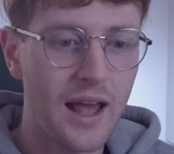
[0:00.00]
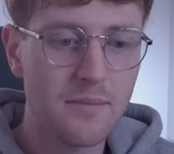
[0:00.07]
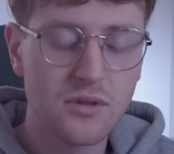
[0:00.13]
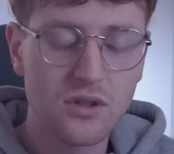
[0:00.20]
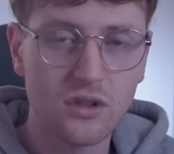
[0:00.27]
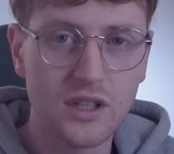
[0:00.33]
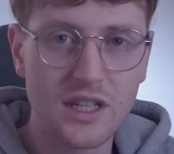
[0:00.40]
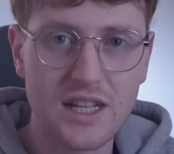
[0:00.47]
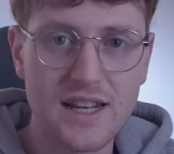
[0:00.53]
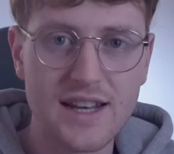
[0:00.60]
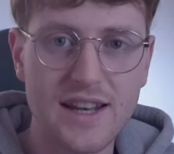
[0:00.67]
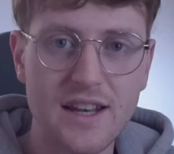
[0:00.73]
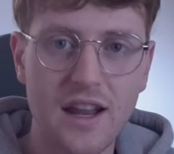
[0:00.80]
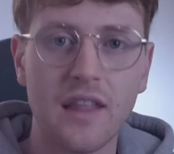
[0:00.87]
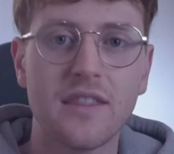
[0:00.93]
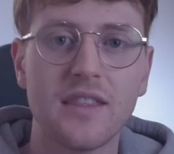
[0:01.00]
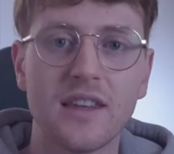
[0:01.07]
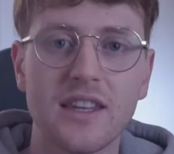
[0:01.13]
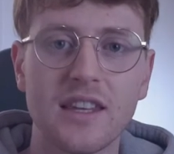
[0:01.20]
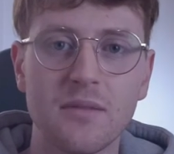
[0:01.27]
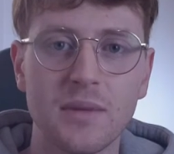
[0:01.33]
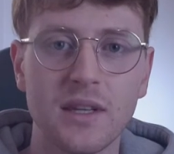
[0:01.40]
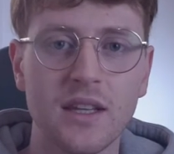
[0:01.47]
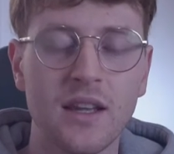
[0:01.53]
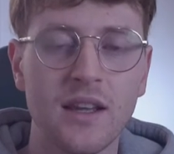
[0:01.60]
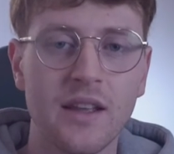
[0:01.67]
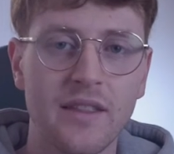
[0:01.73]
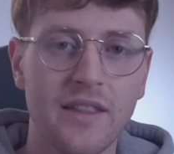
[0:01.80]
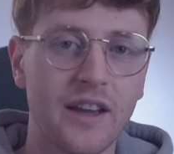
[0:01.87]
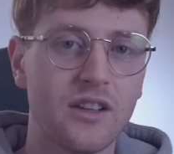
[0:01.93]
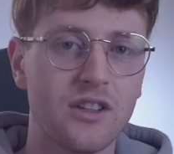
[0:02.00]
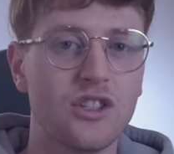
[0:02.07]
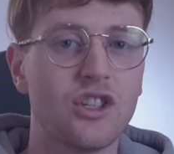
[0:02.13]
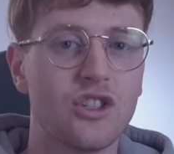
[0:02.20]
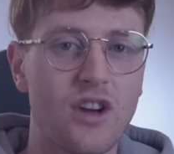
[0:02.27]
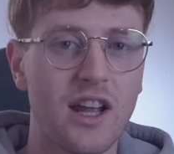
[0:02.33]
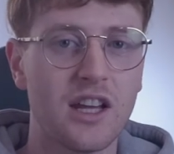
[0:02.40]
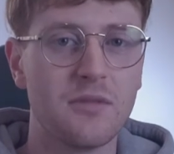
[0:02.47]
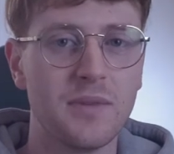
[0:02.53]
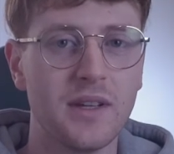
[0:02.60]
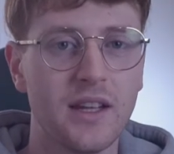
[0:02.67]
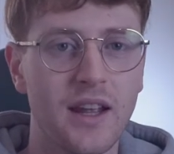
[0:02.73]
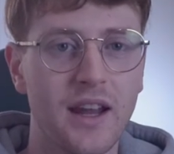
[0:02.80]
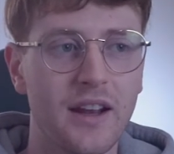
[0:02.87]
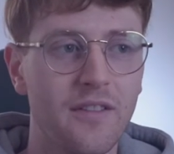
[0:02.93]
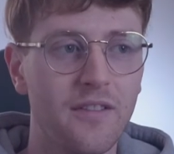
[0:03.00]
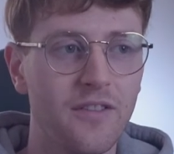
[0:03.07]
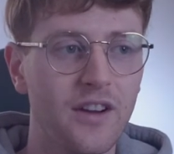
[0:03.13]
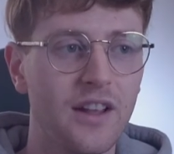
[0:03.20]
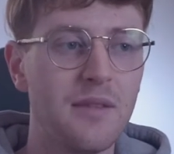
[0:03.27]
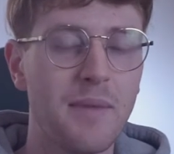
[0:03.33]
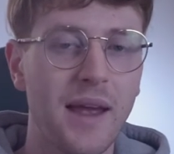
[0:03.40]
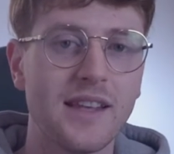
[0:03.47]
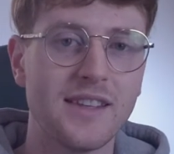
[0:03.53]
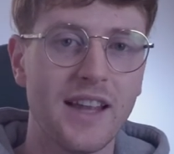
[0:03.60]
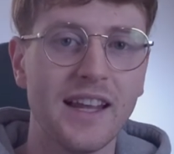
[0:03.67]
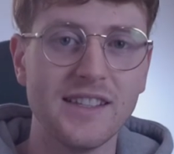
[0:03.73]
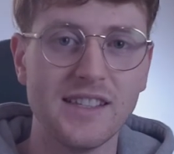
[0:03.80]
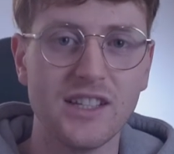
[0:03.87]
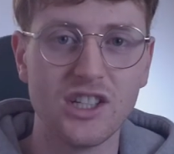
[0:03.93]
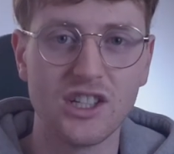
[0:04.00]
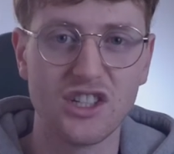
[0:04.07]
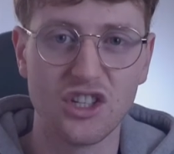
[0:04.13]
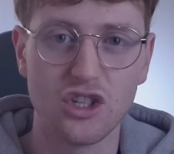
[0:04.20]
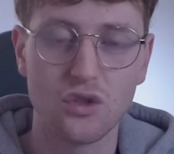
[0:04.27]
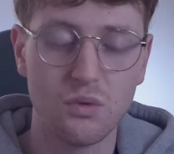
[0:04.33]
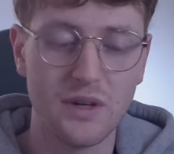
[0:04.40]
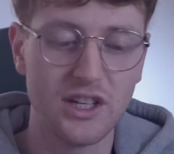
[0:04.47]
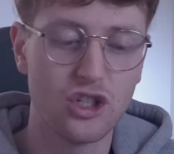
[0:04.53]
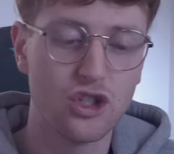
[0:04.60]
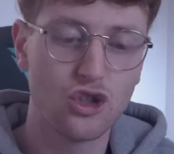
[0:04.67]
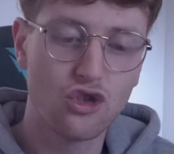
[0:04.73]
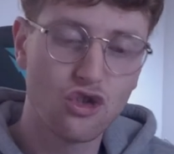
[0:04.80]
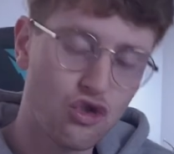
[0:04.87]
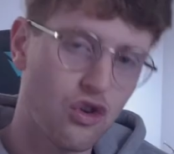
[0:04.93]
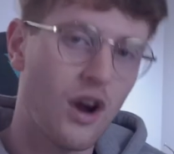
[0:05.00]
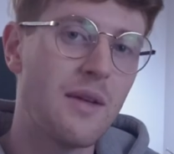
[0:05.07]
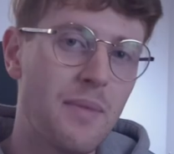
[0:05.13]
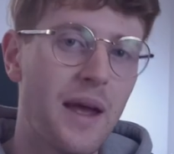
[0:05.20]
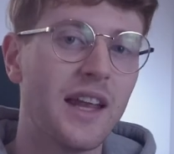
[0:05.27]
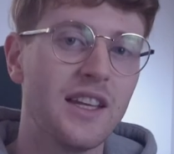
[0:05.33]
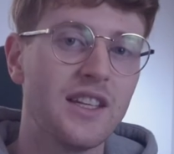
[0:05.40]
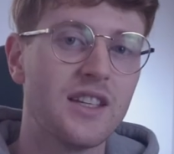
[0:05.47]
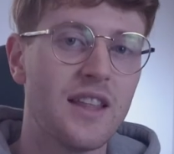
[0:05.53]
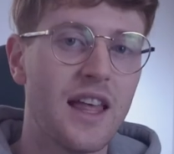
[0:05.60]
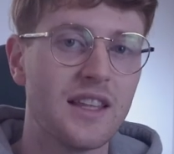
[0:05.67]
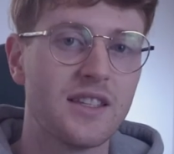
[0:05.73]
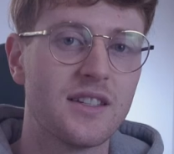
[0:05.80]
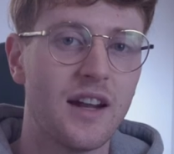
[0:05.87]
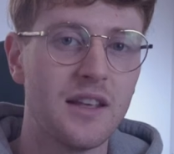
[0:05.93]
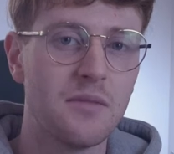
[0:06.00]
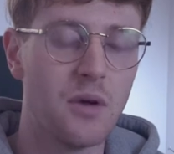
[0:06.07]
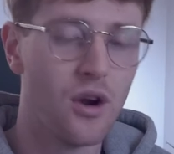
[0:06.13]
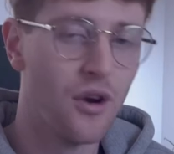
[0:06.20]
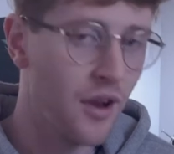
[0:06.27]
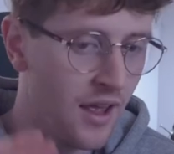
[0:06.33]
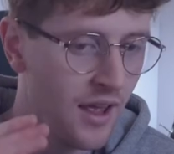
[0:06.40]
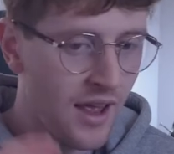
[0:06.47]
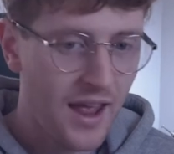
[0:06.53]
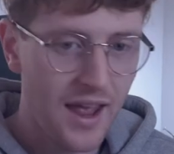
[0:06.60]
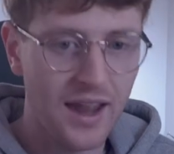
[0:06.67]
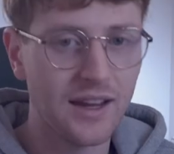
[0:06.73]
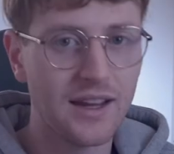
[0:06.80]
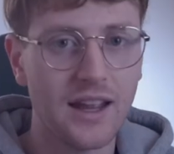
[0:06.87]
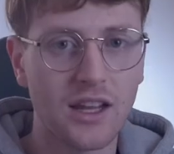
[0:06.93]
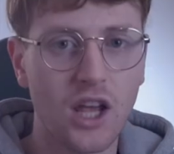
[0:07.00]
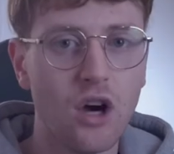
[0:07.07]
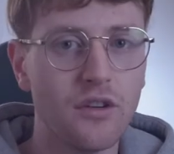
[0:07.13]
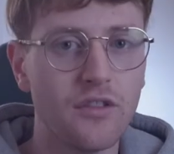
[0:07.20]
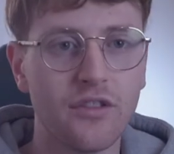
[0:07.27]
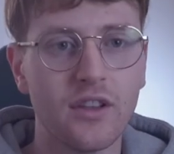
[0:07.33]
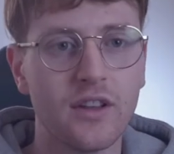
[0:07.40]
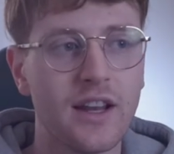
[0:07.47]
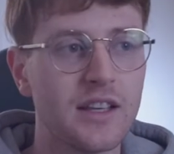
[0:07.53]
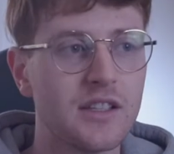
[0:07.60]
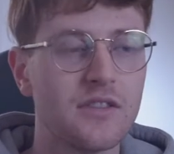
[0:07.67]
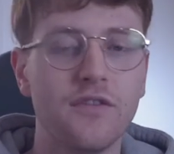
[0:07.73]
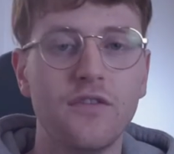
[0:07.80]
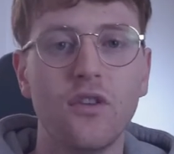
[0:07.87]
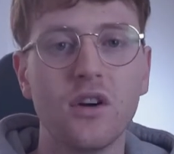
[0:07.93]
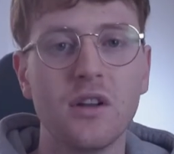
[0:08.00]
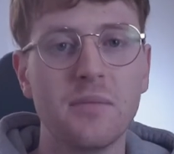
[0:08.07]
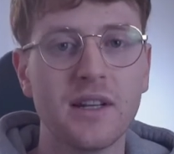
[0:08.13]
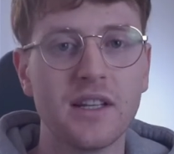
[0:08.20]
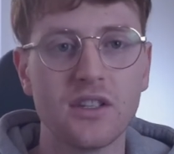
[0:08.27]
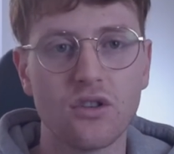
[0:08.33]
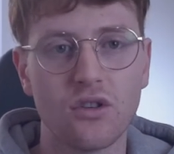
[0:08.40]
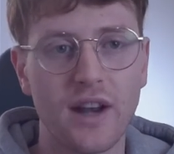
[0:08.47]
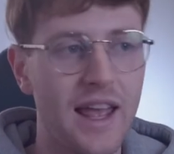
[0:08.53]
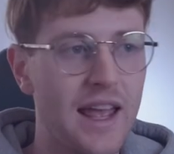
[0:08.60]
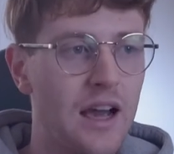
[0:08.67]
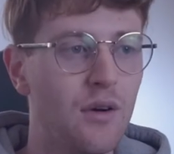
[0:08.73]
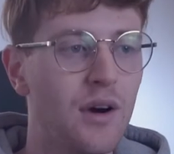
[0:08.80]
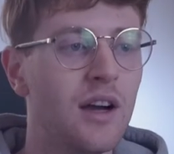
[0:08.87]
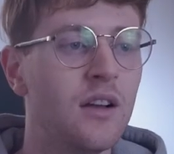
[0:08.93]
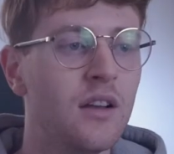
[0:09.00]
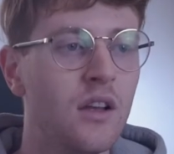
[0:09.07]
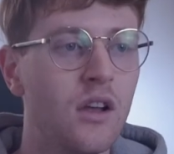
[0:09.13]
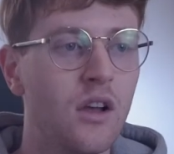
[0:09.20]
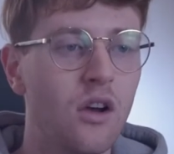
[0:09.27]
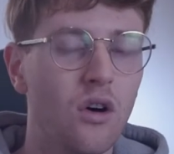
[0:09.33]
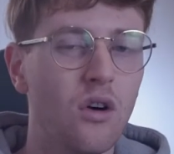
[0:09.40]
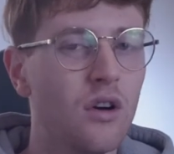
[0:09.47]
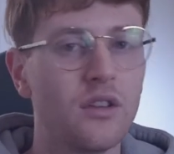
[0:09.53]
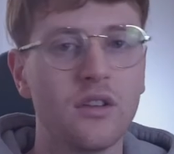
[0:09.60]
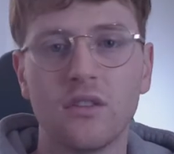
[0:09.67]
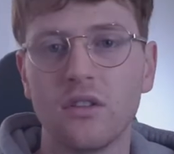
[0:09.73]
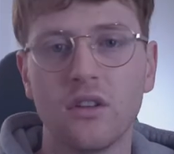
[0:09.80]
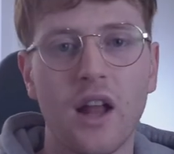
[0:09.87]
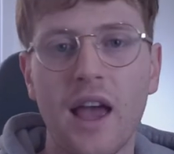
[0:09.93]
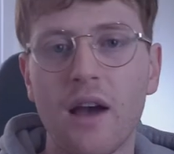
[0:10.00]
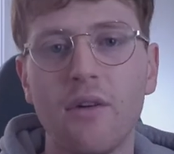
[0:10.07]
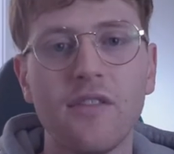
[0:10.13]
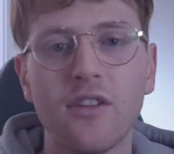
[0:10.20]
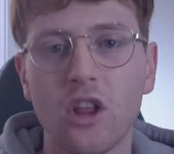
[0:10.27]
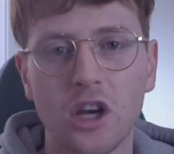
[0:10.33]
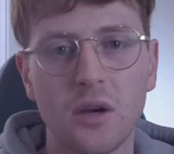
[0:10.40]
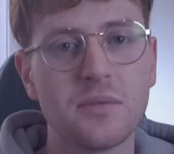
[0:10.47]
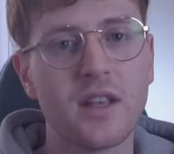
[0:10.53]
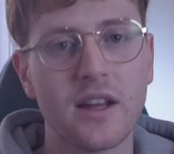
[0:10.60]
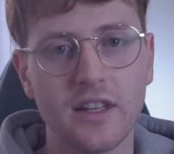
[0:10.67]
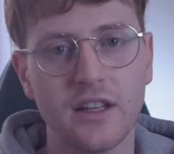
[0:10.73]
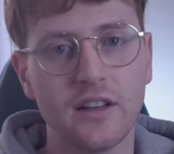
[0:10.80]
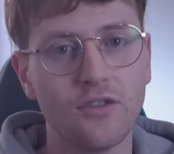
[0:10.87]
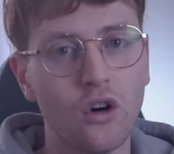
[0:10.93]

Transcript: absolutely nothing near me that could distract me, and it really makes it easy just to switch straight back into that study mode and get going for the next 40 minutes or an hour or however long I'm studying